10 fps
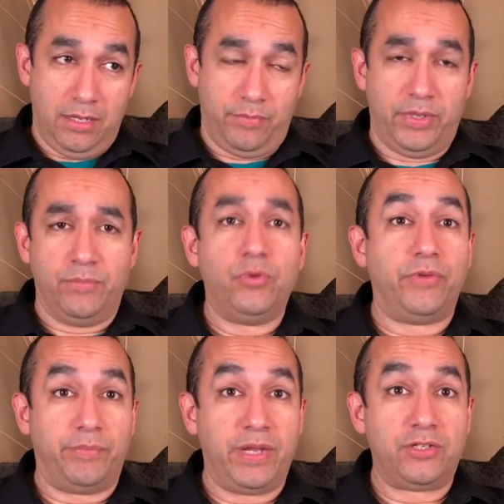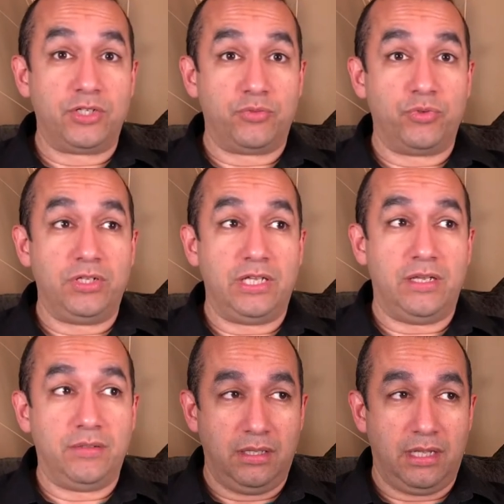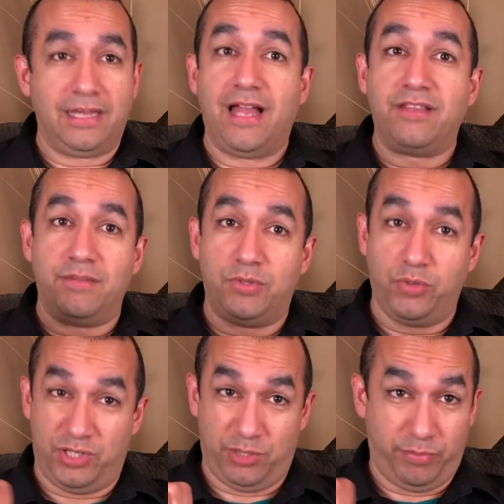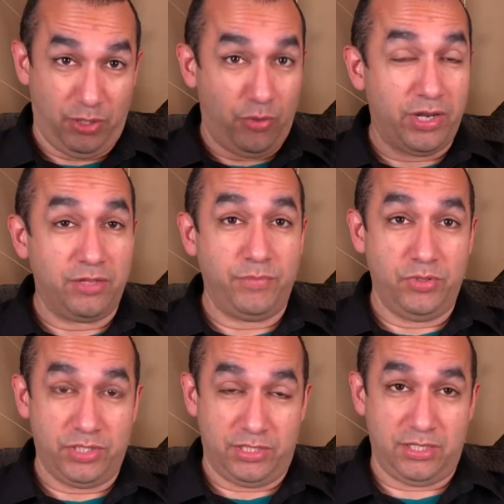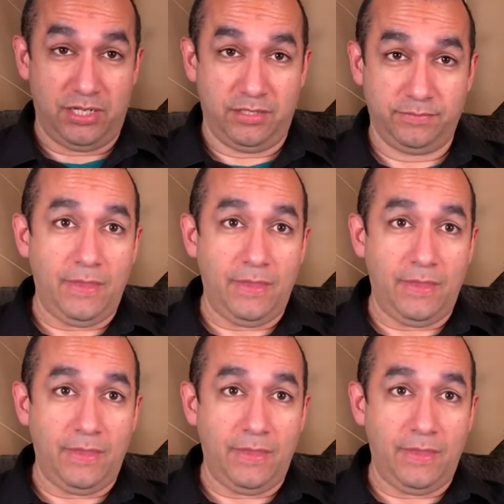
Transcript: but Moving Pictures really allowed them to explode on the music scene